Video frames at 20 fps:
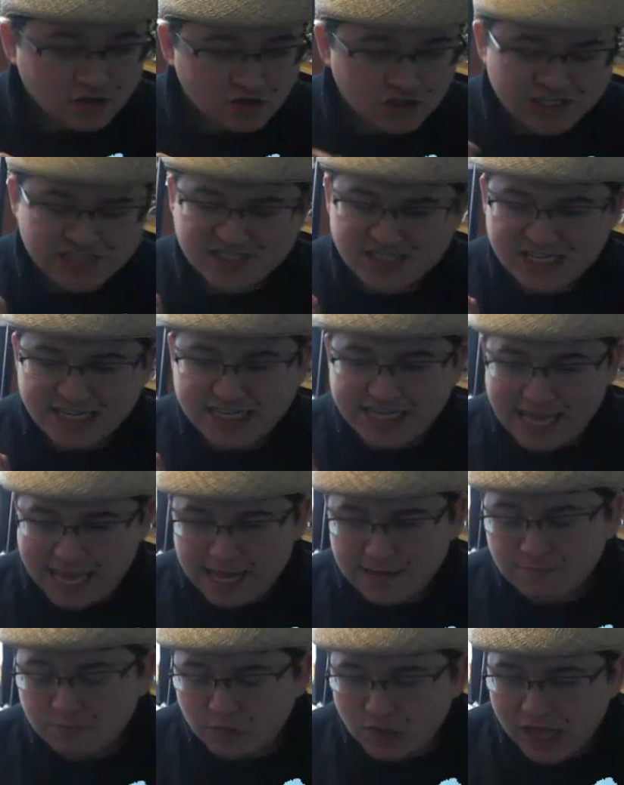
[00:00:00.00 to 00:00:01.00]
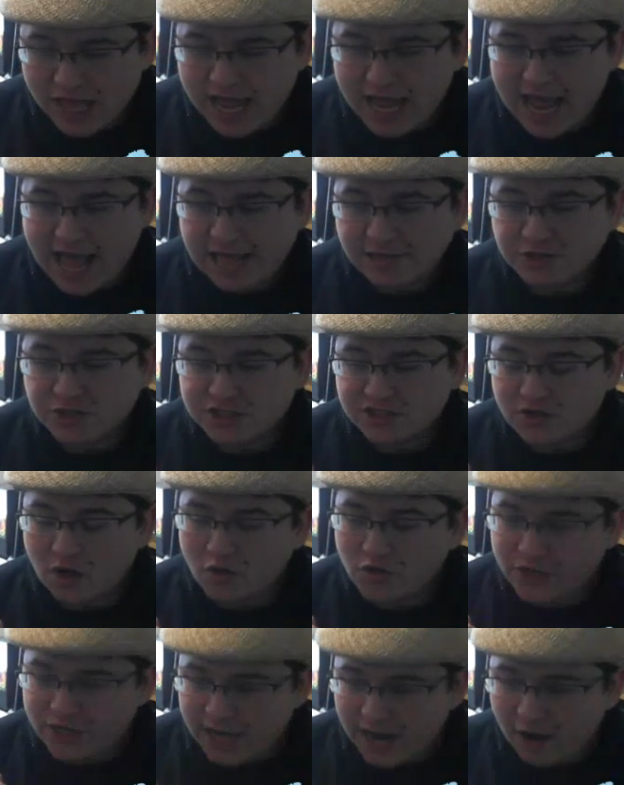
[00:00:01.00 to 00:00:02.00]
just the gameplay and just
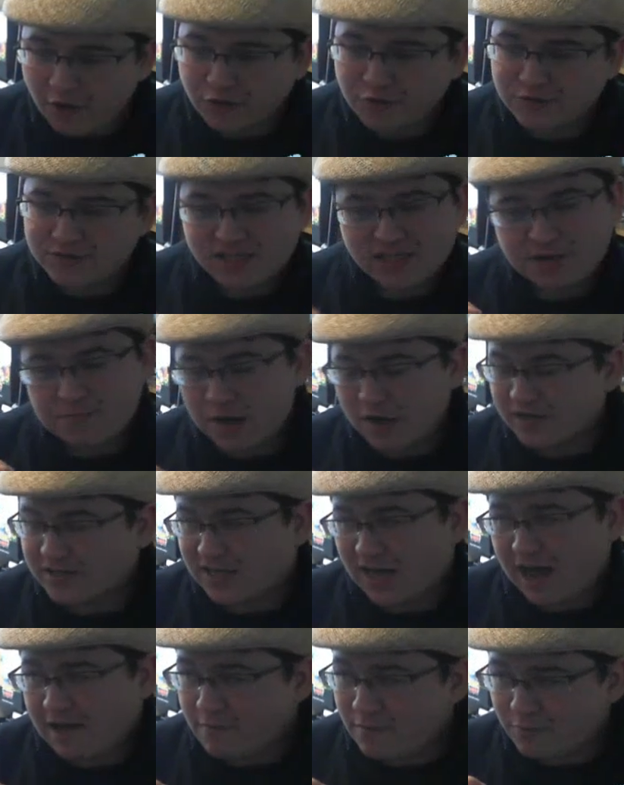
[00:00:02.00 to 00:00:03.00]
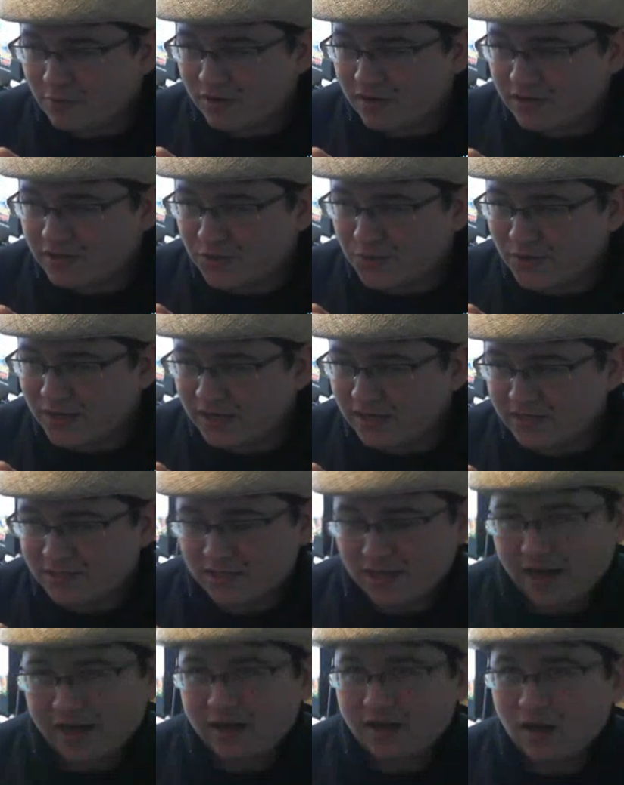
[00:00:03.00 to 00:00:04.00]
all the characters and the amount of time I put into it,
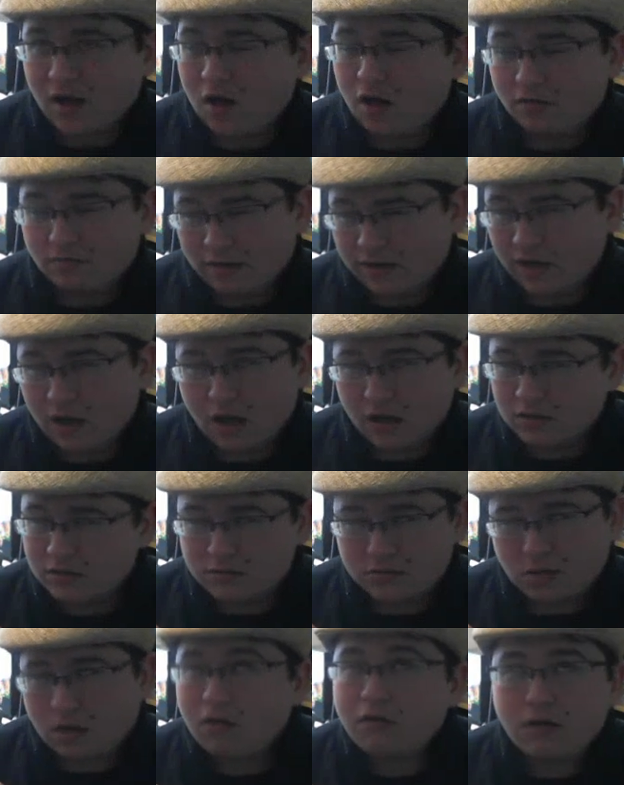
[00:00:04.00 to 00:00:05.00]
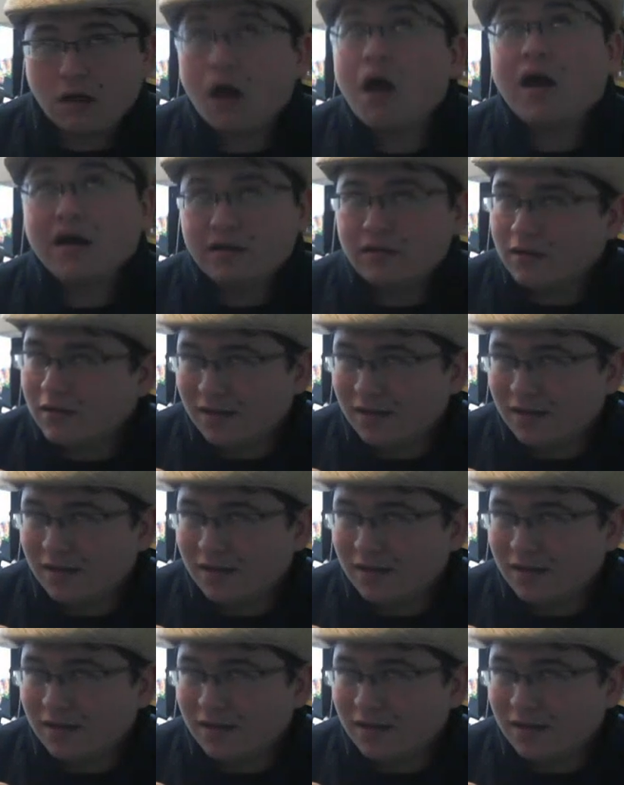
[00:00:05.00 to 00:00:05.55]
it's like, oh my gosh, so good.